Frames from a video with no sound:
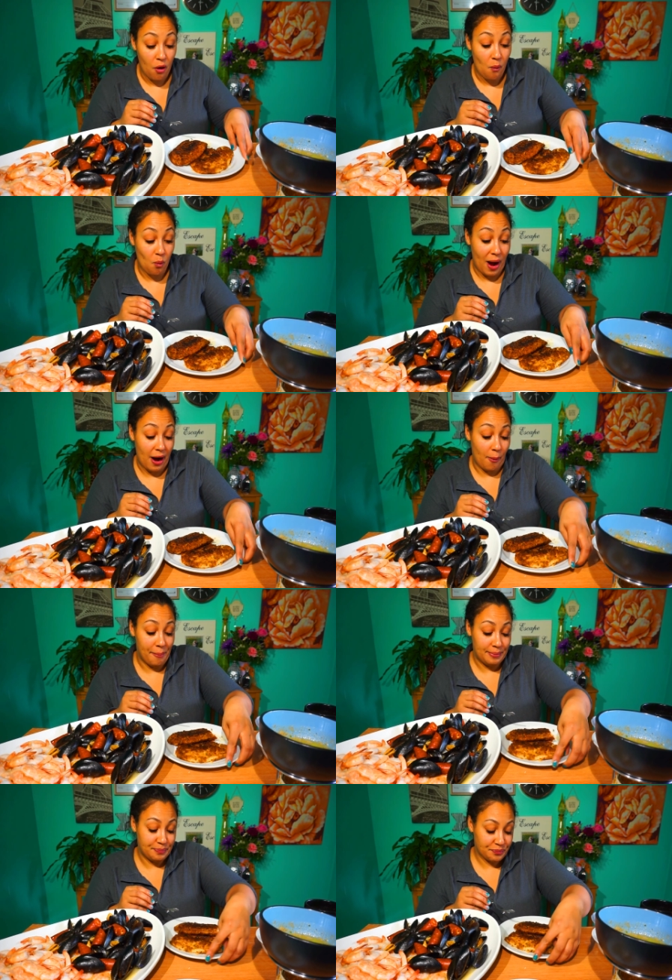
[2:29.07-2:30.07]
Wow,
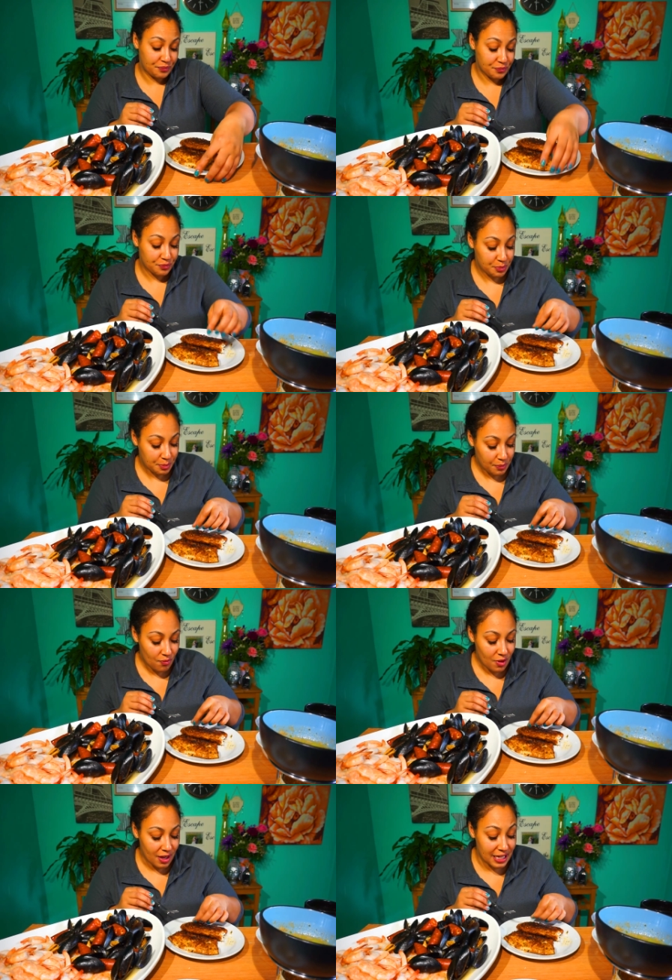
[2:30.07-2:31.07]

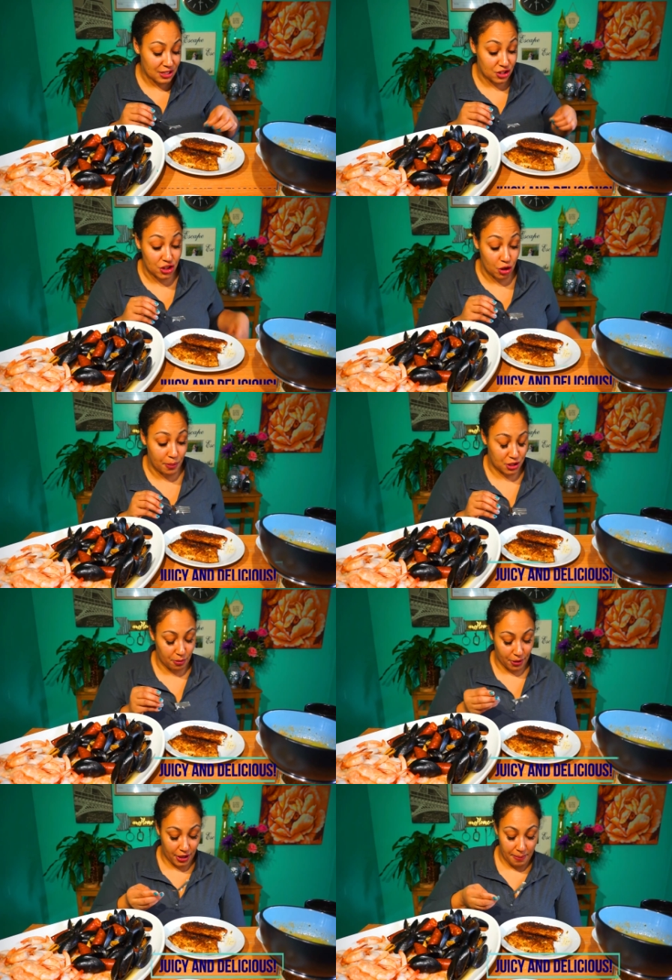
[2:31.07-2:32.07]
it's super, super
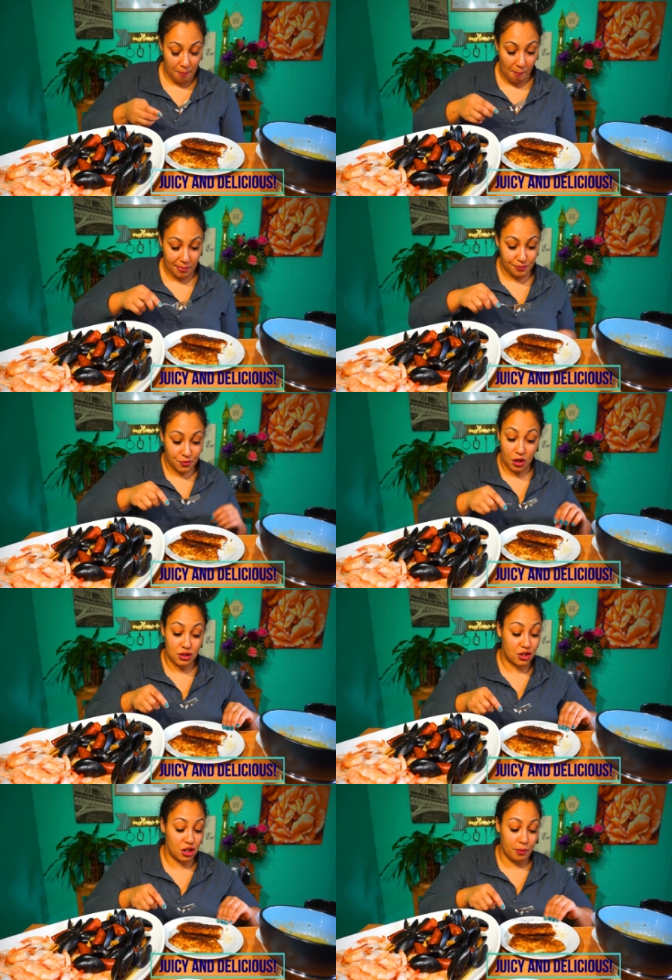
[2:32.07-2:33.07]
good.
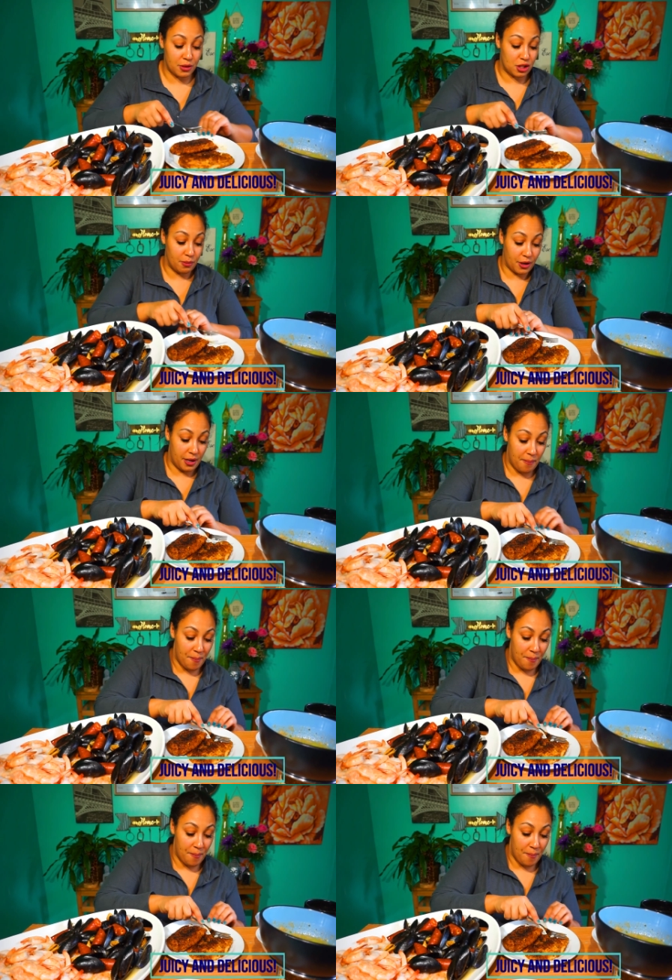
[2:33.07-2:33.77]
Super, super good.